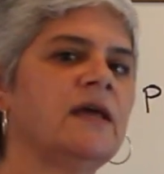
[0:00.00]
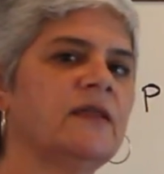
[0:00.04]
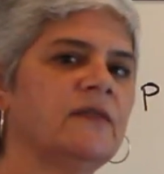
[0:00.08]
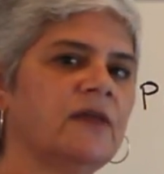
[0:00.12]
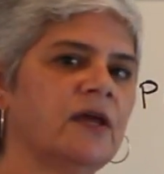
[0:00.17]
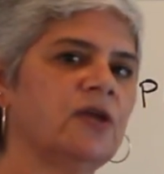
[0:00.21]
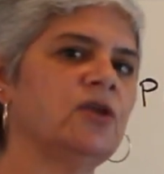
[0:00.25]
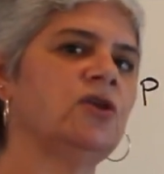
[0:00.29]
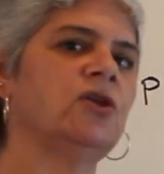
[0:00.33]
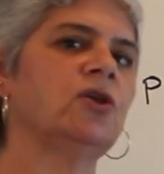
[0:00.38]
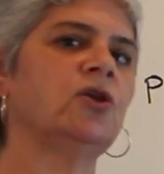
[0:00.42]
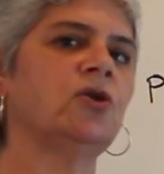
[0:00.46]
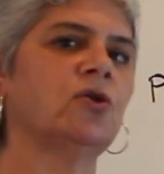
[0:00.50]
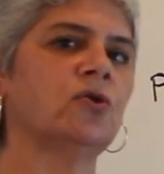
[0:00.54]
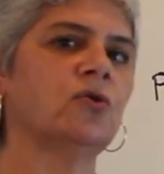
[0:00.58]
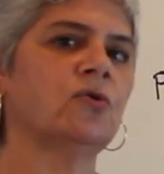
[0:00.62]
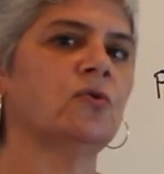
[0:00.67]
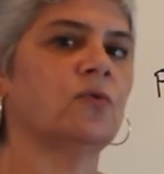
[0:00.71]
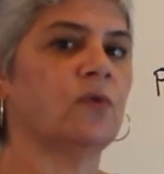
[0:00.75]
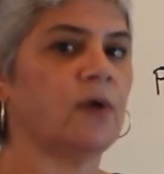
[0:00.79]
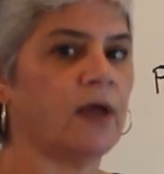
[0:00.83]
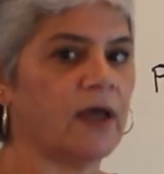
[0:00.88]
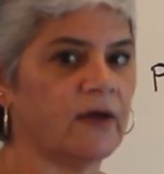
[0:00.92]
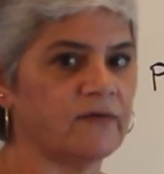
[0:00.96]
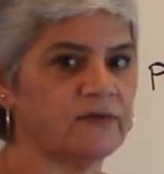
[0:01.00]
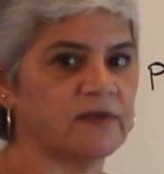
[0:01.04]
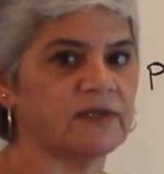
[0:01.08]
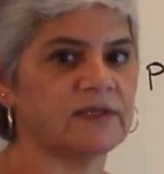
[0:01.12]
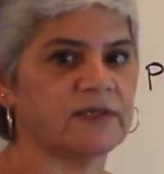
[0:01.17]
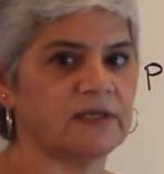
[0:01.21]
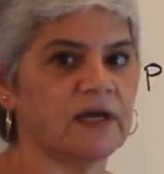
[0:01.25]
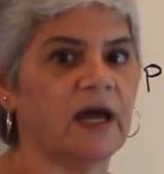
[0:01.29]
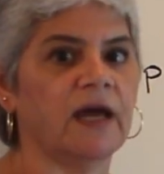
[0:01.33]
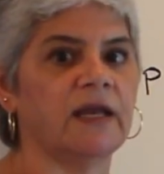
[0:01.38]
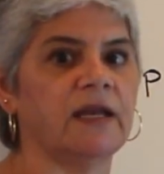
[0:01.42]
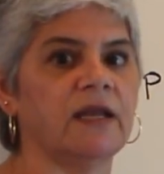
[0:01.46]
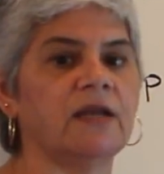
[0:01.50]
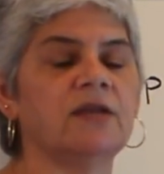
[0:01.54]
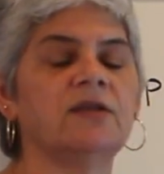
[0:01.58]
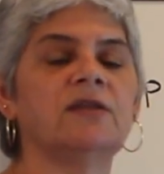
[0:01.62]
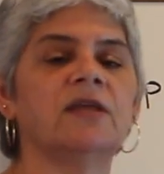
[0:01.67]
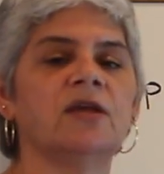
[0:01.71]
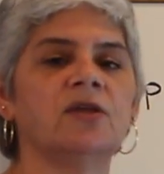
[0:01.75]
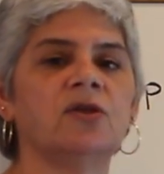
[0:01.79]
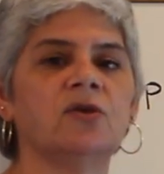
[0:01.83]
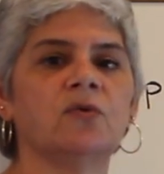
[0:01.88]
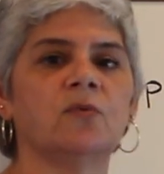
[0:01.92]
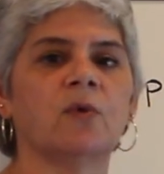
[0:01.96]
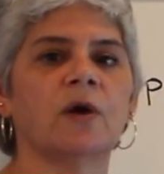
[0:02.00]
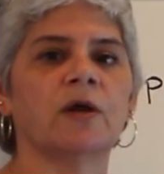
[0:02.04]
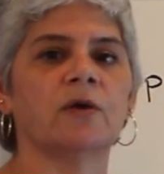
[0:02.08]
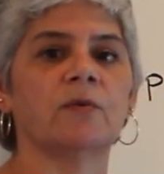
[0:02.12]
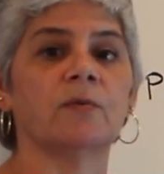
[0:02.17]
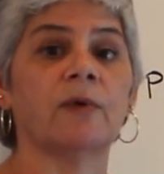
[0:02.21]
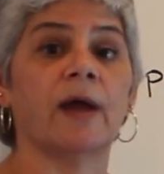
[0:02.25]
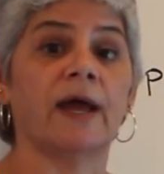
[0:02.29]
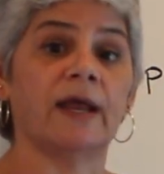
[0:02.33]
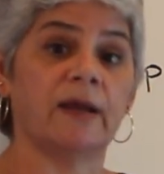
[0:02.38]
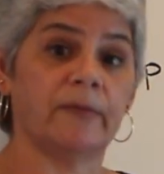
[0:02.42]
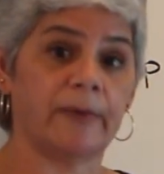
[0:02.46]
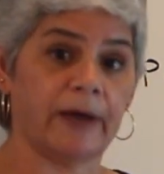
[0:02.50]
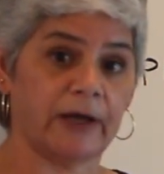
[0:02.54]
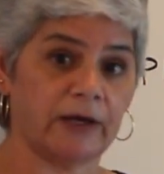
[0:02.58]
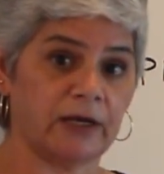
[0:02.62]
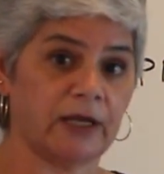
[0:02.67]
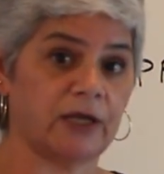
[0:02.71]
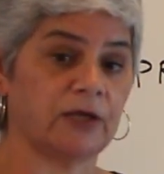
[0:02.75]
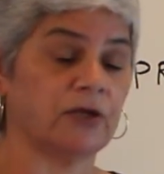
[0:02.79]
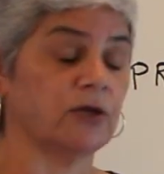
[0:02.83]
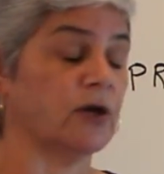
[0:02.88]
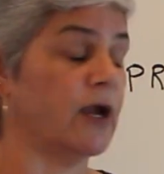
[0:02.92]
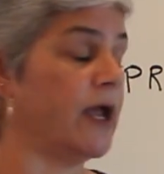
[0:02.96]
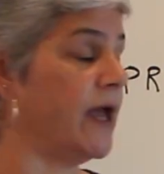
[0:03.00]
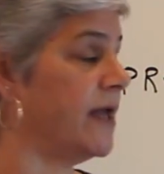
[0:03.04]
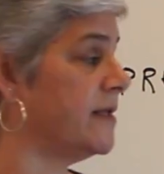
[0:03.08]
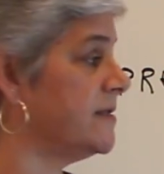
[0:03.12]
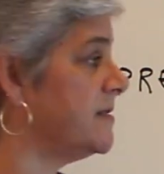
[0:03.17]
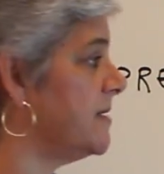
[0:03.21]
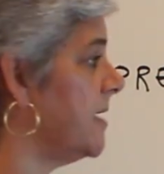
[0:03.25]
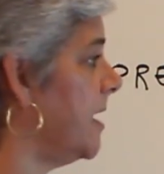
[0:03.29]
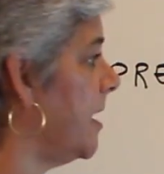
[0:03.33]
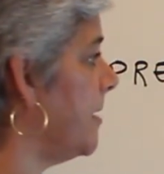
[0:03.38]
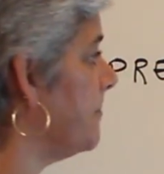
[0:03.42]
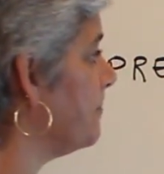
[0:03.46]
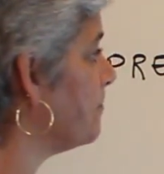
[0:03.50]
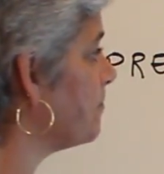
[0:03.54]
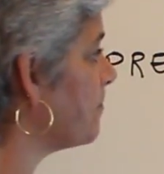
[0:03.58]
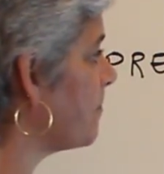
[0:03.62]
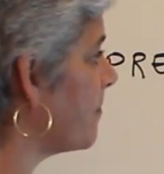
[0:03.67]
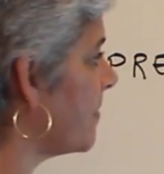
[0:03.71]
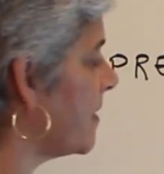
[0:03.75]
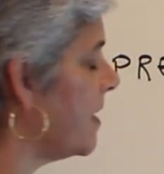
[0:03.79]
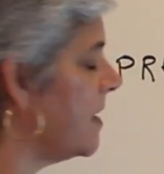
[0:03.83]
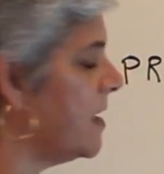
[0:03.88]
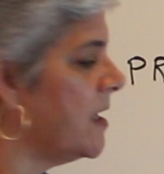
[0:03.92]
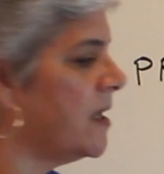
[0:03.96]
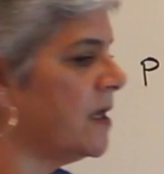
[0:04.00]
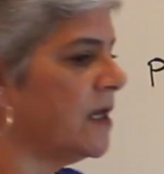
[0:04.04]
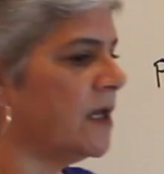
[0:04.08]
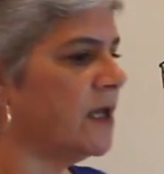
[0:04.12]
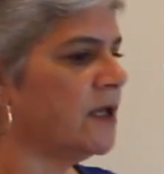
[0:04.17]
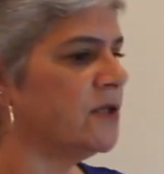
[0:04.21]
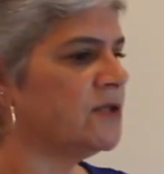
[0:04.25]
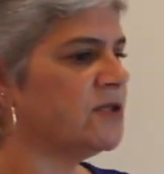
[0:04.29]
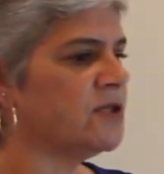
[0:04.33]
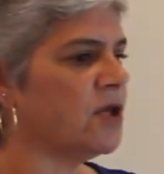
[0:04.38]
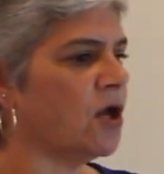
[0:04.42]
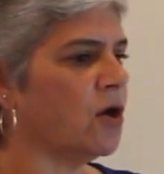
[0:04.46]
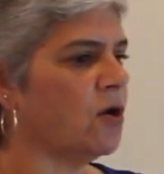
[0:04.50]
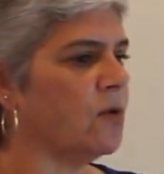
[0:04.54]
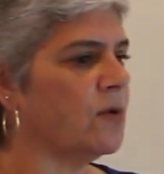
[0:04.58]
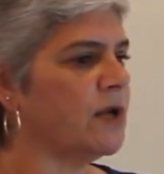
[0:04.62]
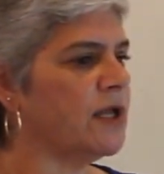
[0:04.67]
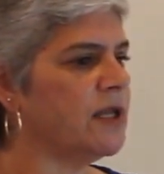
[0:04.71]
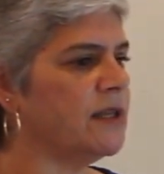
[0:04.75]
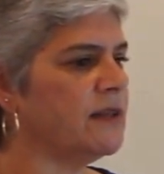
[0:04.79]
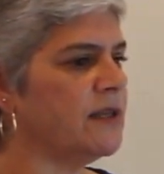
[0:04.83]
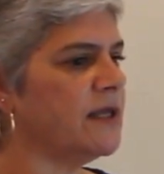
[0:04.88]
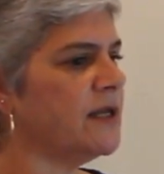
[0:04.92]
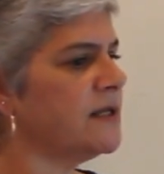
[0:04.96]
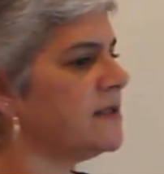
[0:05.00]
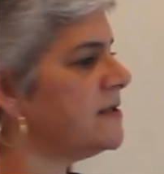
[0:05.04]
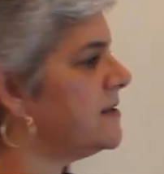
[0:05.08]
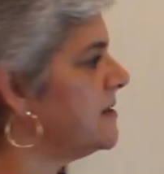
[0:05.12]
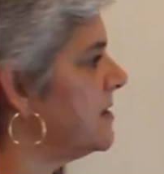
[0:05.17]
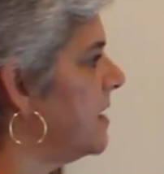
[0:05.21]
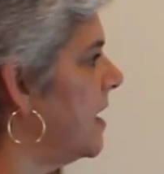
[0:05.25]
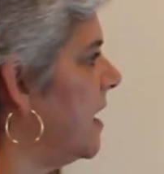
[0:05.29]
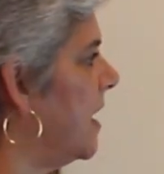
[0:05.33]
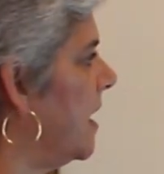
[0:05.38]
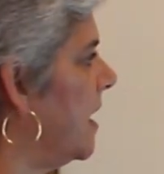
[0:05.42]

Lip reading: that you have decided that you want to write about in your essay. So in this